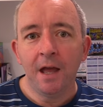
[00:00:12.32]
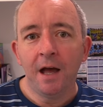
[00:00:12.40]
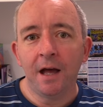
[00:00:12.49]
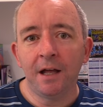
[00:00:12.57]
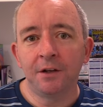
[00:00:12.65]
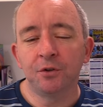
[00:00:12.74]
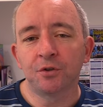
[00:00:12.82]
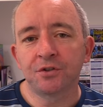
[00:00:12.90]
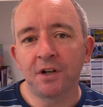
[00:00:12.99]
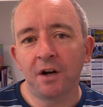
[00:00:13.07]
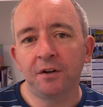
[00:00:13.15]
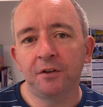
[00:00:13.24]
And you're
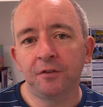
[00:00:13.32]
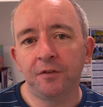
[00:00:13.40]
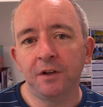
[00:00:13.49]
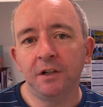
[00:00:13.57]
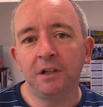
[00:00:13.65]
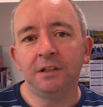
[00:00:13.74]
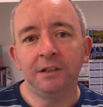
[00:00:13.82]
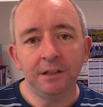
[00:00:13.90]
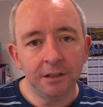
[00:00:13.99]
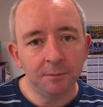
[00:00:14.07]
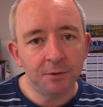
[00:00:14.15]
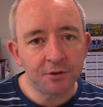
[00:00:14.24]
starting to feel a
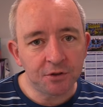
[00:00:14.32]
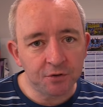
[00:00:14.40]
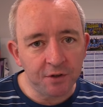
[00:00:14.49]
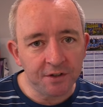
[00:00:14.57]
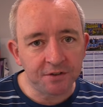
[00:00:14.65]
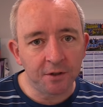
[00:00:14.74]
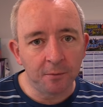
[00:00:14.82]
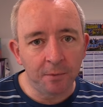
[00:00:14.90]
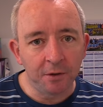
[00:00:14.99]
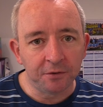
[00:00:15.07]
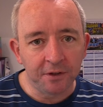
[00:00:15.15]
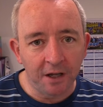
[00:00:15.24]
little bit stressed
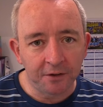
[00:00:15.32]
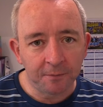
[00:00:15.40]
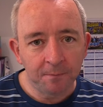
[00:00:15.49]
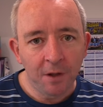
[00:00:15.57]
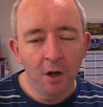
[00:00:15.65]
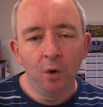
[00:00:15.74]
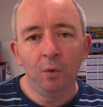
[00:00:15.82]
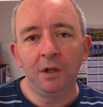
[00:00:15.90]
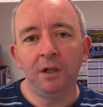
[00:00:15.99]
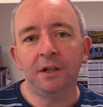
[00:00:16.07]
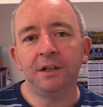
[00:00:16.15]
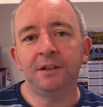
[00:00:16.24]
about that.
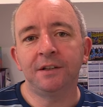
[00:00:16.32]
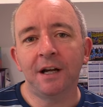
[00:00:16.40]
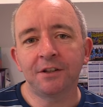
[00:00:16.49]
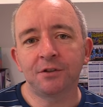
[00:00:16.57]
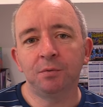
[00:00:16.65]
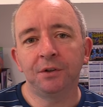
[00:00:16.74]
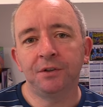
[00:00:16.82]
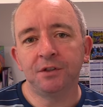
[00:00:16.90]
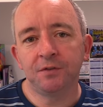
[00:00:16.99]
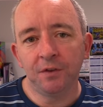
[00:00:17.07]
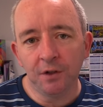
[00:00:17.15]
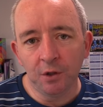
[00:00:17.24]
Well, that's what
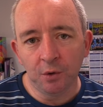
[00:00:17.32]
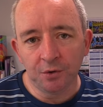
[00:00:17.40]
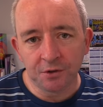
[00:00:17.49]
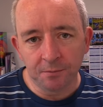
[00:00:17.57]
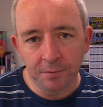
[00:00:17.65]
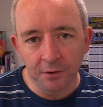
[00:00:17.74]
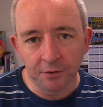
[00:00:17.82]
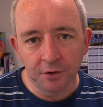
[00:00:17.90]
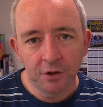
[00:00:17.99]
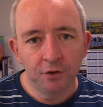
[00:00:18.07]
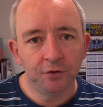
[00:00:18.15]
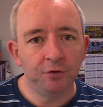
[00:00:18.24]
this video is about,
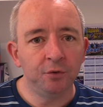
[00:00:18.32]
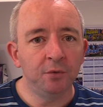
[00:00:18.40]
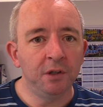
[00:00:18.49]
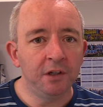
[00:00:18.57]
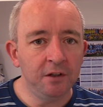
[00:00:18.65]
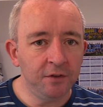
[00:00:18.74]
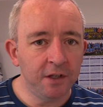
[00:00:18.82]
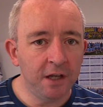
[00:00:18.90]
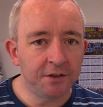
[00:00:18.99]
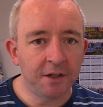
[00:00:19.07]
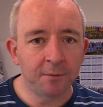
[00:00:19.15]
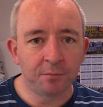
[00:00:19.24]
to
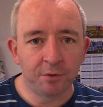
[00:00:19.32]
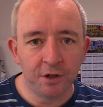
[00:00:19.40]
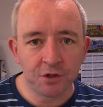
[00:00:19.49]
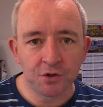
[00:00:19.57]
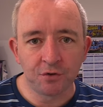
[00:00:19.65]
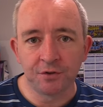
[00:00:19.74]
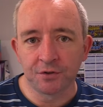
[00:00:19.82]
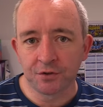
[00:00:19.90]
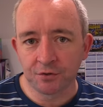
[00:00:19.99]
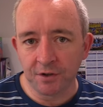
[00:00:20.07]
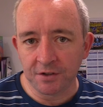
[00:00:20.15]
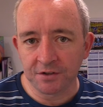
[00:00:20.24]
alleviate that pressure and
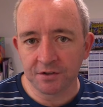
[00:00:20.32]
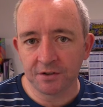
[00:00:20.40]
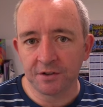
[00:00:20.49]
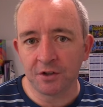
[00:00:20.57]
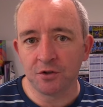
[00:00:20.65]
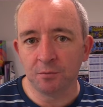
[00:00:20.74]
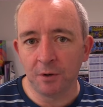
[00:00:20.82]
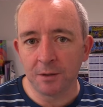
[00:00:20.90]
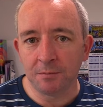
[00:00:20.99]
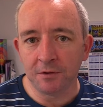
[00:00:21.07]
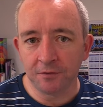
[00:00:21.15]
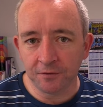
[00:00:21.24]
stress that you
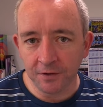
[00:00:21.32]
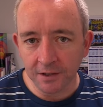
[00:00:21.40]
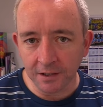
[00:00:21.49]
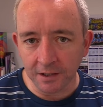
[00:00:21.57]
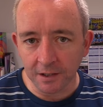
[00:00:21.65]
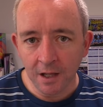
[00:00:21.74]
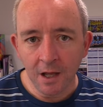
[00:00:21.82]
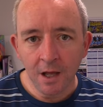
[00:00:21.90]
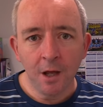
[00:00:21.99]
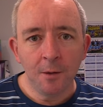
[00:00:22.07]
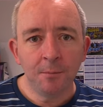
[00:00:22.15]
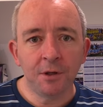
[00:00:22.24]
might be feeling,
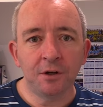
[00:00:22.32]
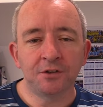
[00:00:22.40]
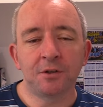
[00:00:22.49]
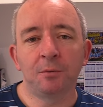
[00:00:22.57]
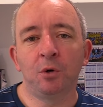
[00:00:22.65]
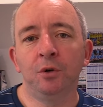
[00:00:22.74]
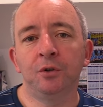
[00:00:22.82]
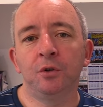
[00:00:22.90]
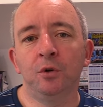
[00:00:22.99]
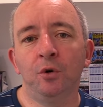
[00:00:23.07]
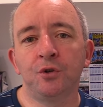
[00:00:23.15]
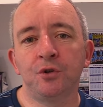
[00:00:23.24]
because I'm going to
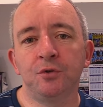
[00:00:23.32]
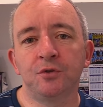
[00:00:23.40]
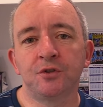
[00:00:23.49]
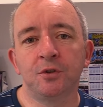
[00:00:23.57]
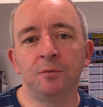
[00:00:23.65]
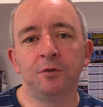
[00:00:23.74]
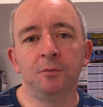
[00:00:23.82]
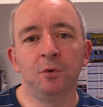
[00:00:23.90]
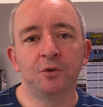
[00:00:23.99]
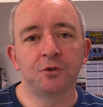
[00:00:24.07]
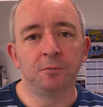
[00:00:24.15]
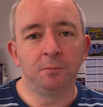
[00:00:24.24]
go through some of the
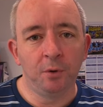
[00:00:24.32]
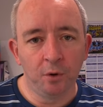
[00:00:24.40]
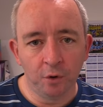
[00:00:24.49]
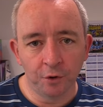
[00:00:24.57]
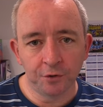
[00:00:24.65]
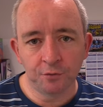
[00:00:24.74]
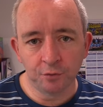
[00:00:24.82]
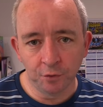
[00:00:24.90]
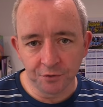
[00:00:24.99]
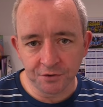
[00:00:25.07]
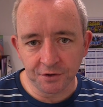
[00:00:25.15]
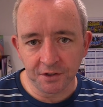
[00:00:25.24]
most important
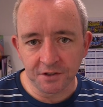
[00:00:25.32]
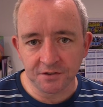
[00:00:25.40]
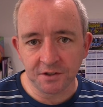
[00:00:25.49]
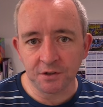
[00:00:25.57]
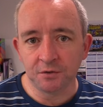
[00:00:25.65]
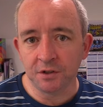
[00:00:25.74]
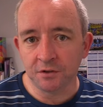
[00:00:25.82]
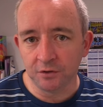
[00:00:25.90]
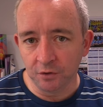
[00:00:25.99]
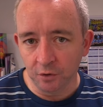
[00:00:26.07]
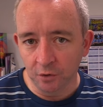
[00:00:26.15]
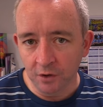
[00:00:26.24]
road signs that you need to
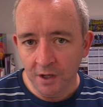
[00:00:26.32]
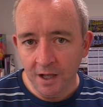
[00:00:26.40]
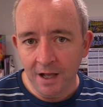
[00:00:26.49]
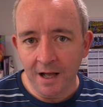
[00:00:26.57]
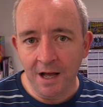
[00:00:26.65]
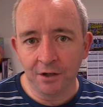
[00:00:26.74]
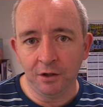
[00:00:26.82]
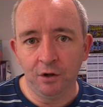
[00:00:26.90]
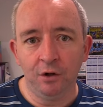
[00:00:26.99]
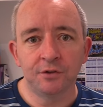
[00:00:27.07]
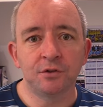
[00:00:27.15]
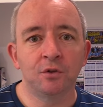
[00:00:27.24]
know, and I'll
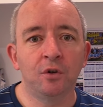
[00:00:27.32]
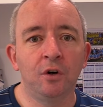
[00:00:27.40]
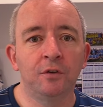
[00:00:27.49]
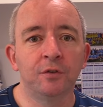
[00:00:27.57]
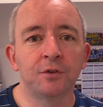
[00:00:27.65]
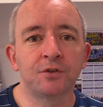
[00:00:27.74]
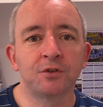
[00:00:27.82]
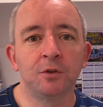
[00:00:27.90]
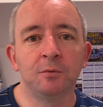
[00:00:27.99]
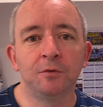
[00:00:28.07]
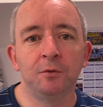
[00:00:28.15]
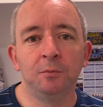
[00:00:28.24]
also cover
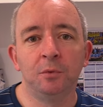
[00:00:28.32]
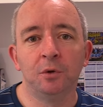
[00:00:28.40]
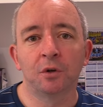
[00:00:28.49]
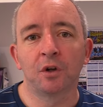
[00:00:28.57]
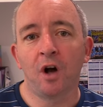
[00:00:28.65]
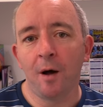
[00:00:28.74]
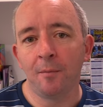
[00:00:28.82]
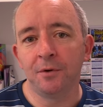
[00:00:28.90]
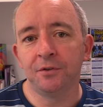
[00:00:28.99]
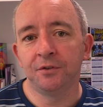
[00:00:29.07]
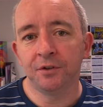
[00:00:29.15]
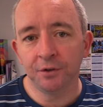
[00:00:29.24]
some of the more
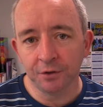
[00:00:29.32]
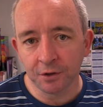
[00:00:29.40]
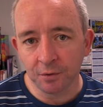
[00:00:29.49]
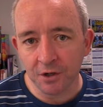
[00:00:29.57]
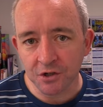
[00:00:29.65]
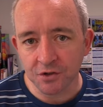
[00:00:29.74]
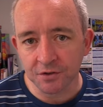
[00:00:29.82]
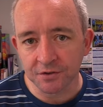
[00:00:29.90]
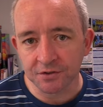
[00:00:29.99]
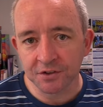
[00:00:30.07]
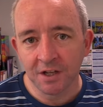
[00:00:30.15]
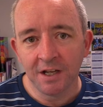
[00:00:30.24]
common theory
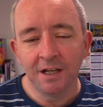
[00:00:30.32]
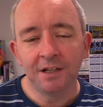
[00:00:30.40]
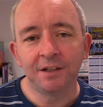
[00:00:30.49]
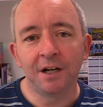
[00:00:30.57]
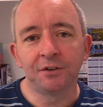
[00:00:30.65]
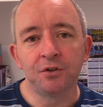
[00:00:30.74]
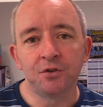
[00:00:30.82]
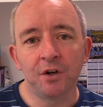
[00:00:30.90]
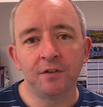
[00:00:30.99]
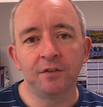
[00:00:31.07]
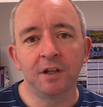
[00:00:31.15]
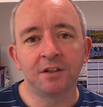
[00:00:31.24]
questions that the
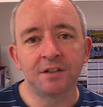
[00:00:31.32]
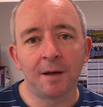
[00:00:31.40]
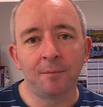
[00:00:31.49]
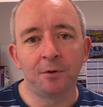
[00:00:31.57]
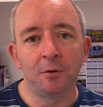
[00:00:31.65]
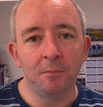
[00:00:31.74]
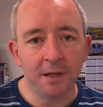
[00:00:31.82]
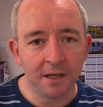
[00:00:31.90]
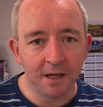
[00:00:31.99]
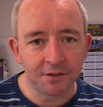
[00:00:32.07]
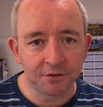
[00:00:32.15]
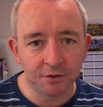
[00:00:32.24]
driving examiner may
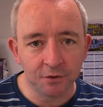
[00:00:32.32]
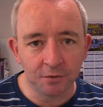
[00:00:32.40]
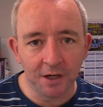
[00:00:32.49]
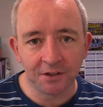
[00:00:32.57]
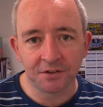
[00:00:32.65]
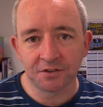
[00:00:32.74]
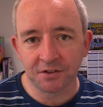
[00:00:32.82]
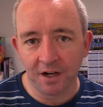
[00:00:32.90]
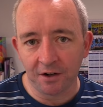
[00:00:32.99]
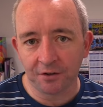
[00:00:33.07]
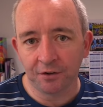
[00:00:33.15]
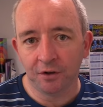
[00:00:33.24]
ask you at the
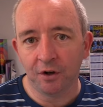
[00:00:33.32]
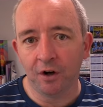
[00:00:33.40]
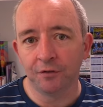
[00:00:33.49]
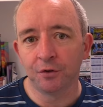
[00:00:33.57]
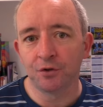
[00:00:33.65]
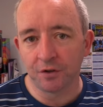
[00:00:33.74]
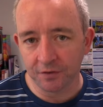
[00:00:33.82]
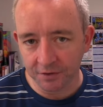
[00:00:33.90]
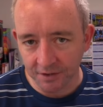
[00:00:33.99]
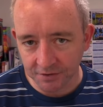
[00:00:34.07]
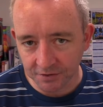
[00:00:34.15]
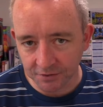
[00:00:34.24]
start of your driving
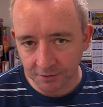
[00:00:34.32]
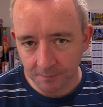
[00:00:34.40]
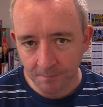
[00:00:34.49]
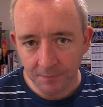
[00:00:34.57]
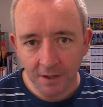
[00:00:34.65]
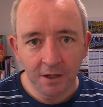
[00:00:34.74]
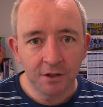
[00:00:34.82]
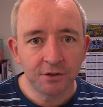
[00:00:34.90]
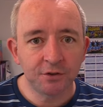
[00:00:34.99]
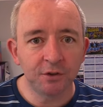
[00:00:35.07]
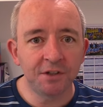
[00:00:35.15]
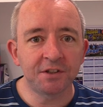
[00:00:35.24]
test.
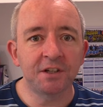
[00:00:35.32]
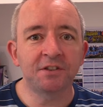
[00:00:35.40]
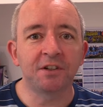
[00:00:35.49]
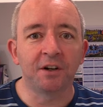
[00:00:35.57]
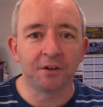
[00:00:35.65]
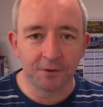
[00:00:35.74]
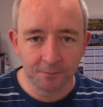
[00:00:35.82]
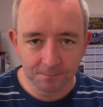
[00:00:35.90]
So let's get started.